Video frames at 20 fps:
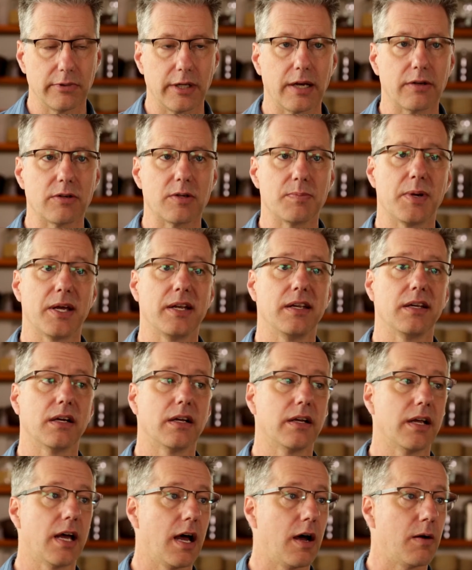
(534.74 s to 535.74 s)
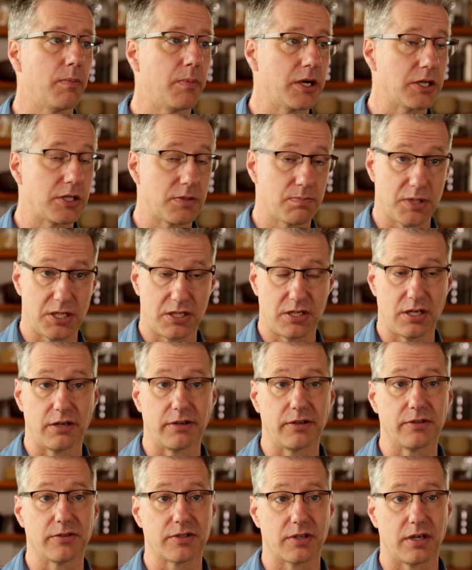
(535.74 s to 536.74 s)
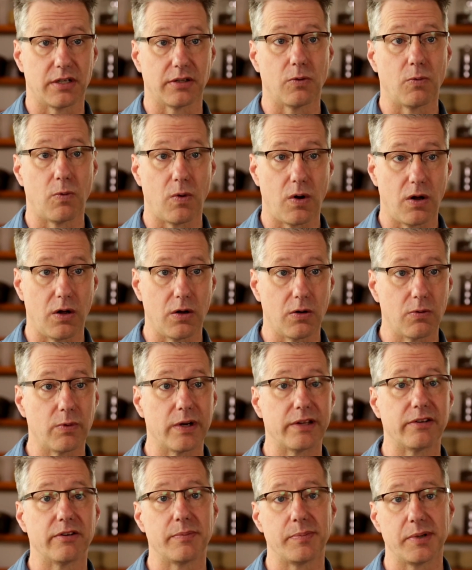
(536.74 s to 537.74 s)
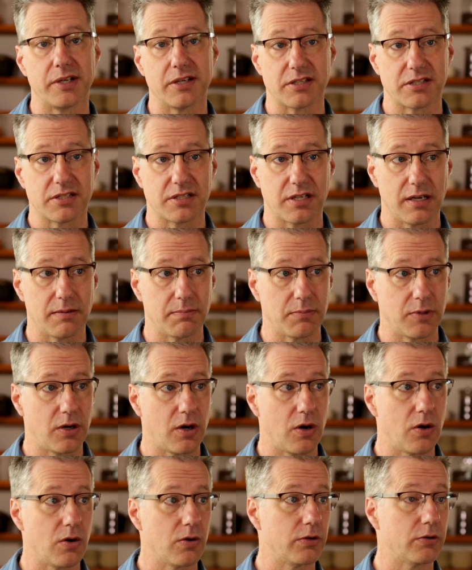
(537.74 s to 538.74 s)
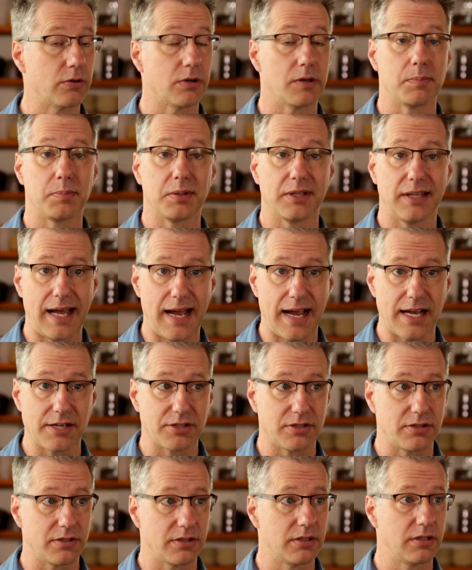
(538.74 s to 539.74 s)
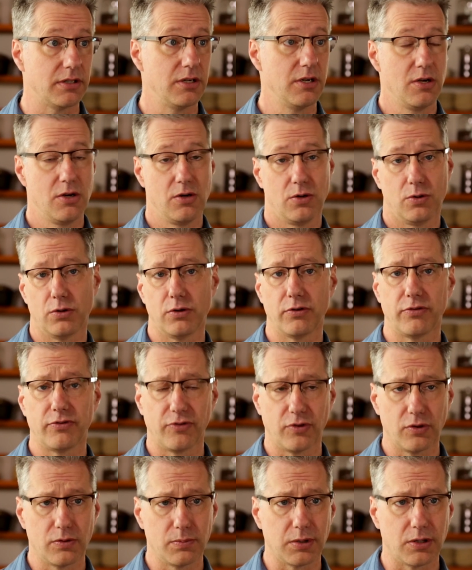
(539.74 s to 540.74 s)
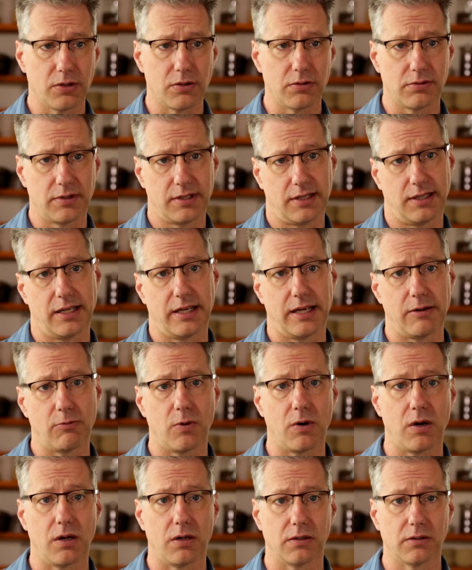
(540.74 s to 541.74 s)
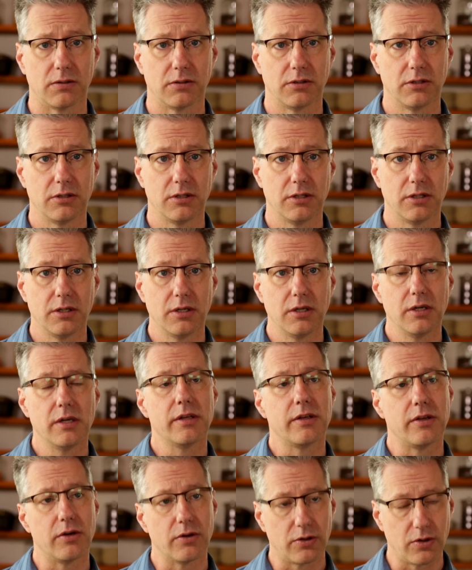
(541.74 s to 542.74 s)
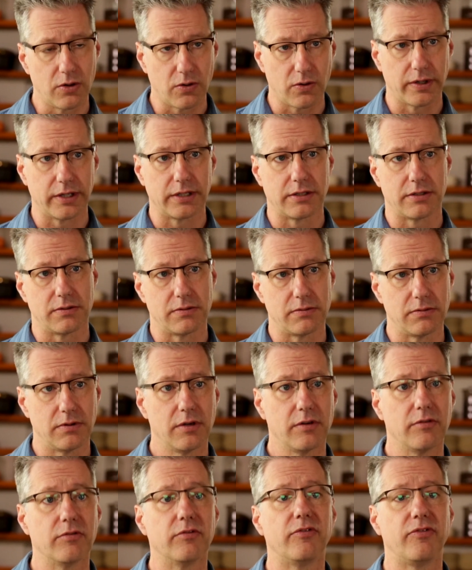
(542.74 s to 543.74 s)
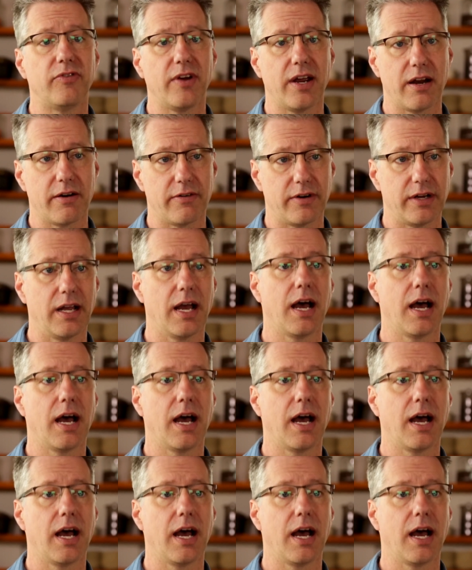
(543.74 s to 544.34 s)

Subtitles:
Now, depending on how much material is on the wall, whether it be a skim coat or a plaster or a full-blown clay wall, you're going to vary